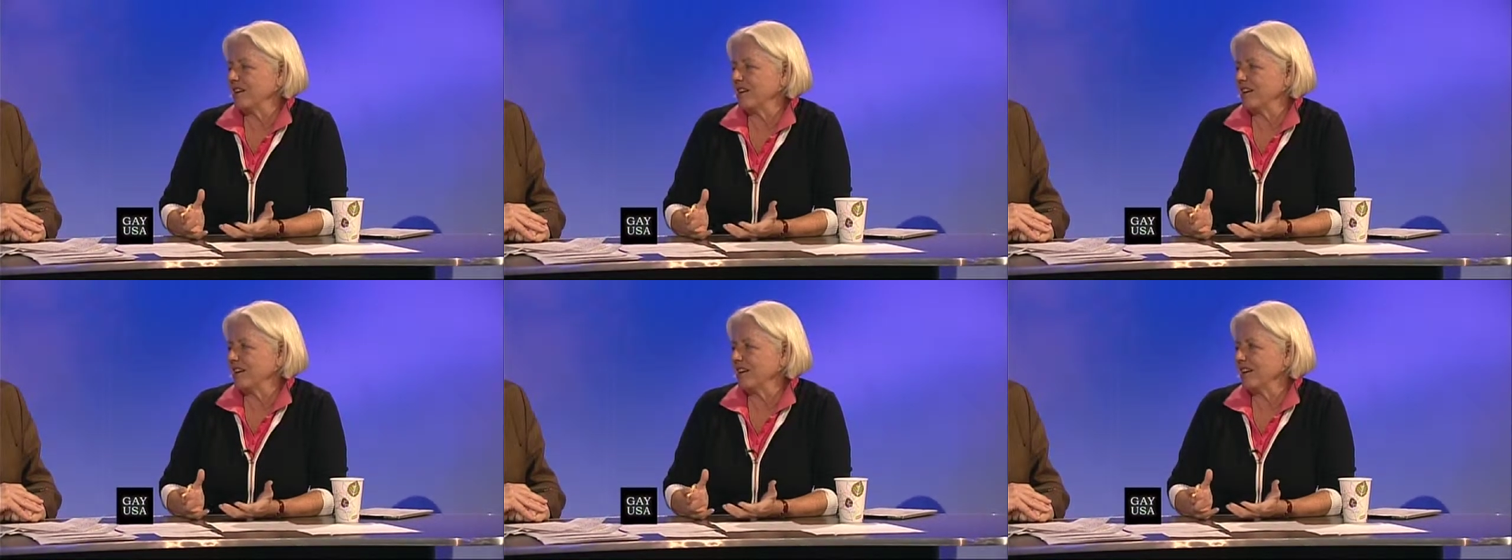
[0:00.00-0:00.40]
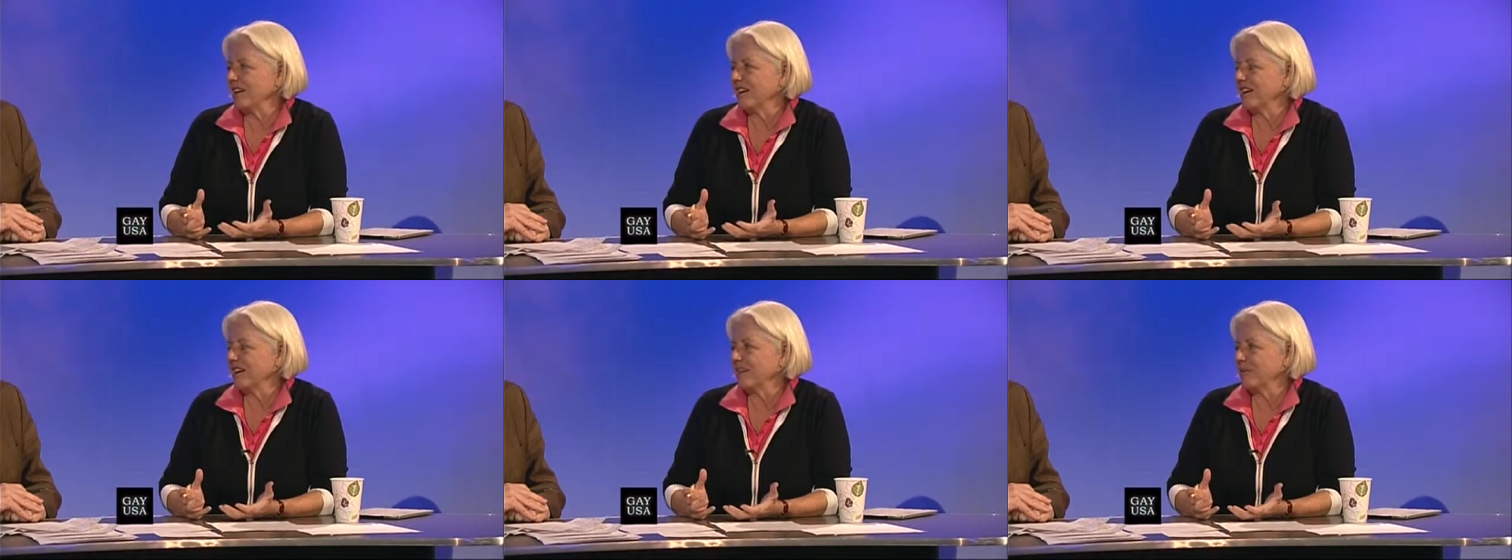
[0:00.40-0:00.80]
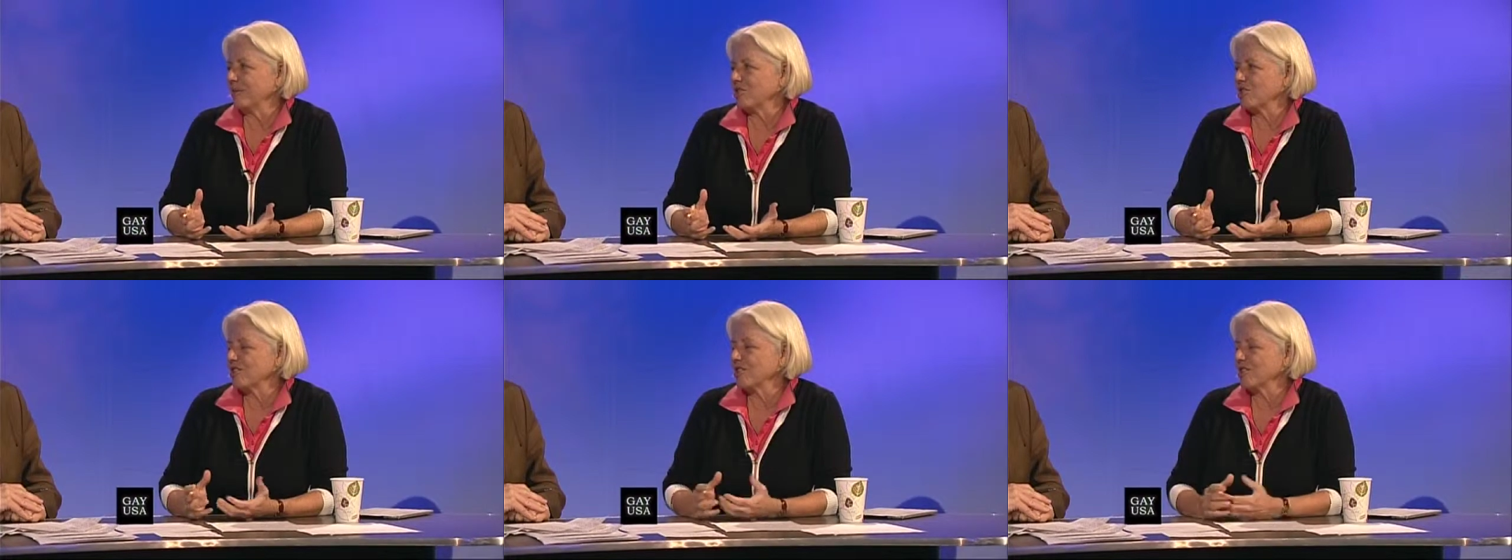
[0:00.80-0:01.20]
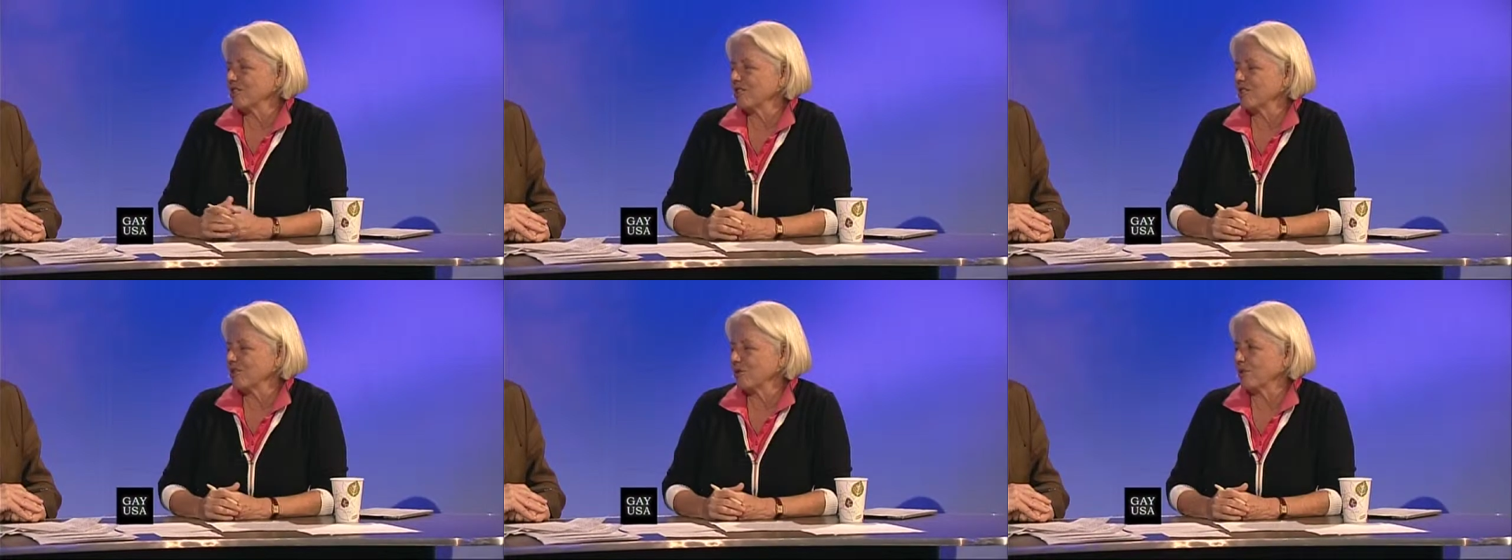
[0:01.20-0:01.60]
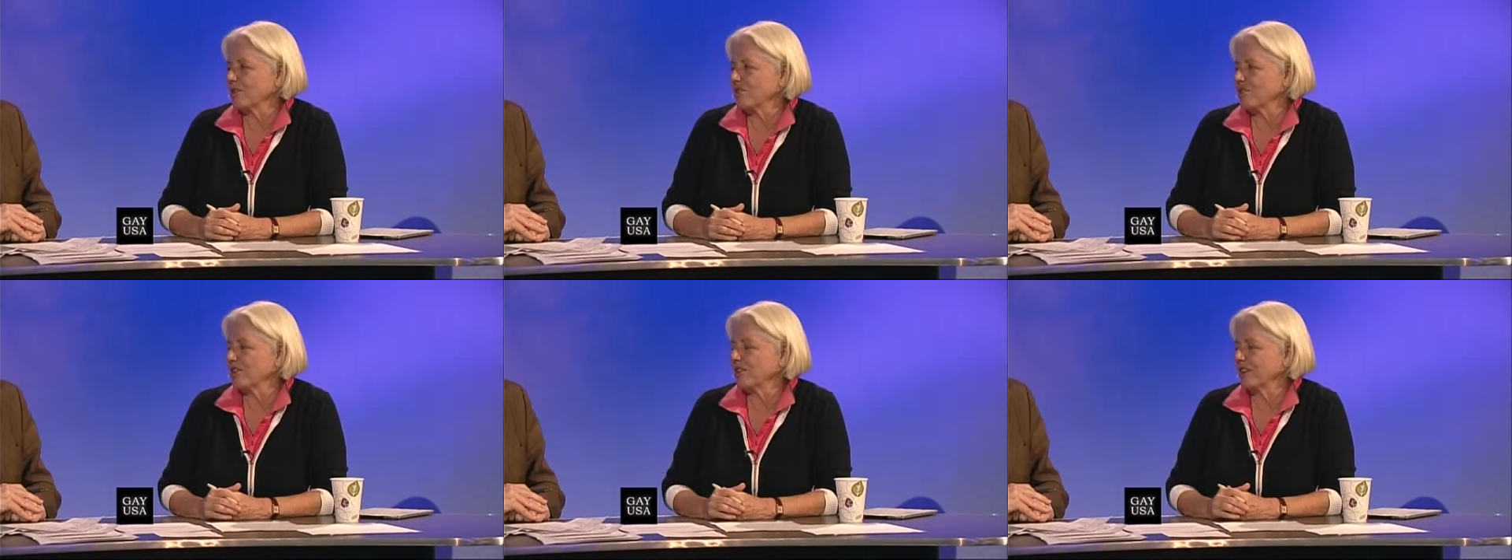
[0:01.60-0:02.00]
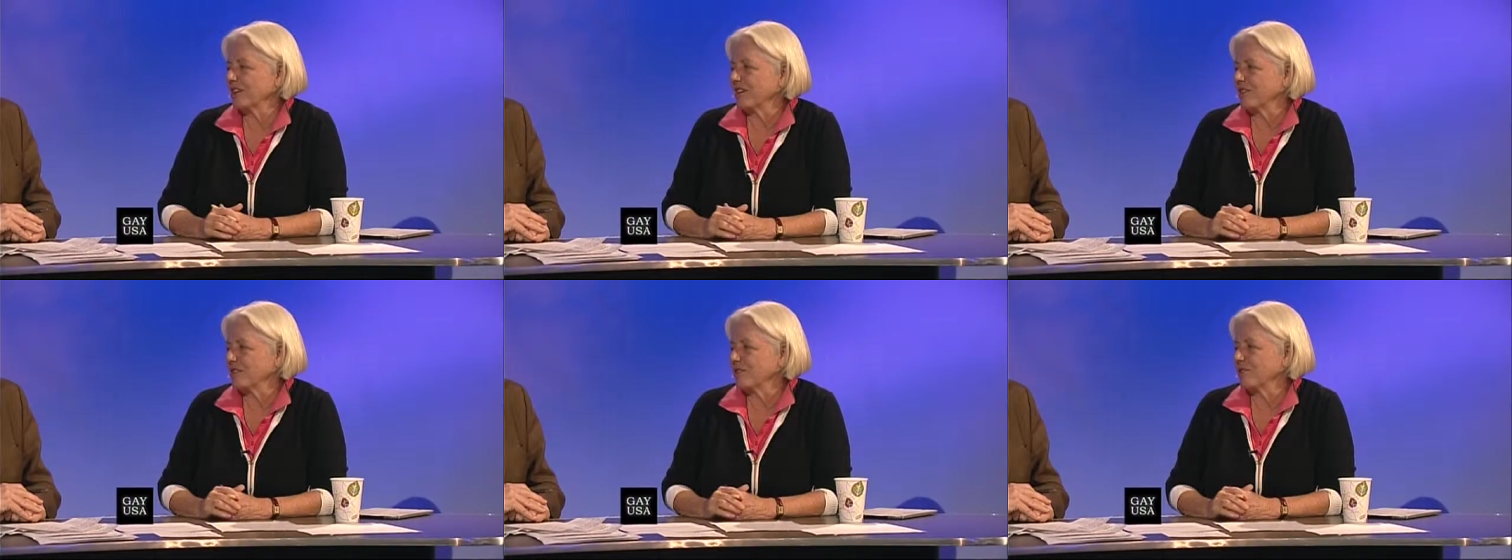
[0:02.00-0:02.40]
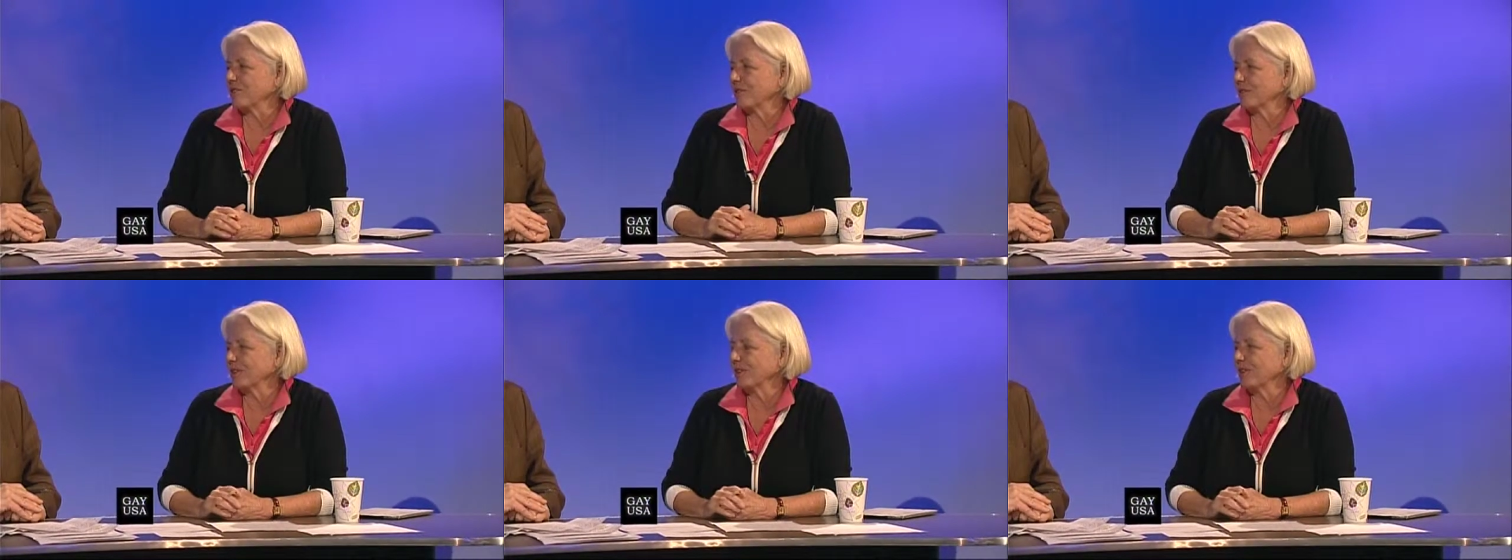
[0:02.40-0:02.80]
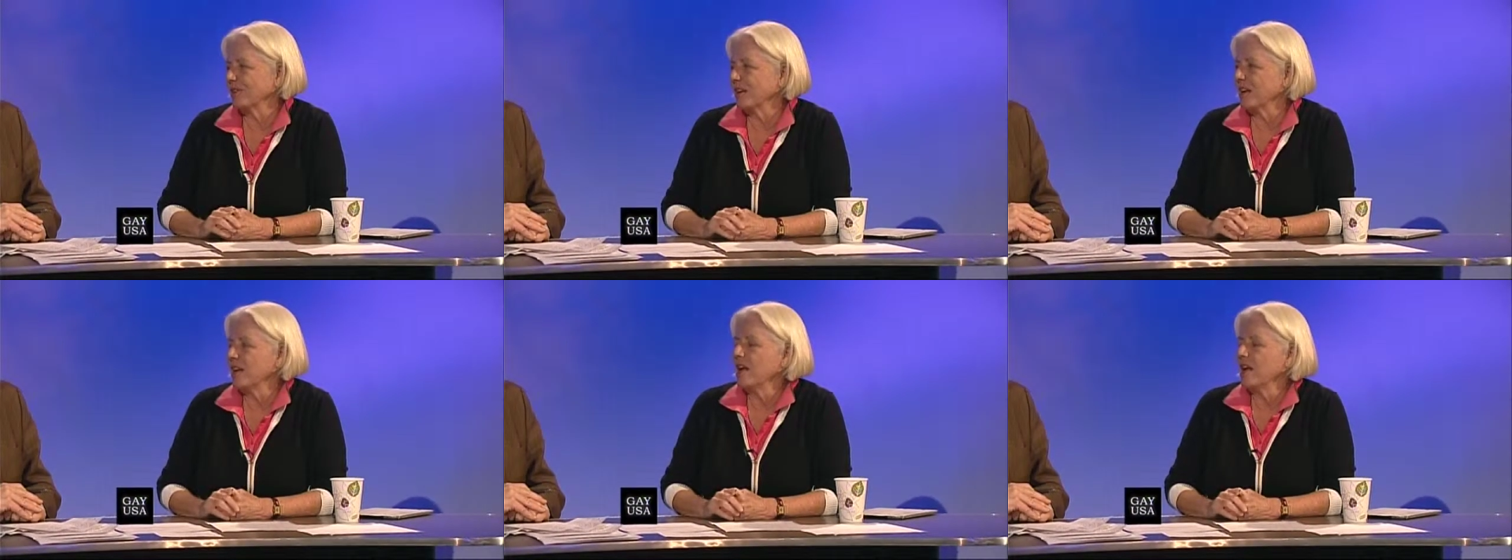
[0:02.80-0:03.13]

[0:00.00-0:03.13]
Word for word: the uh, which is the traditionally who wore some rainbow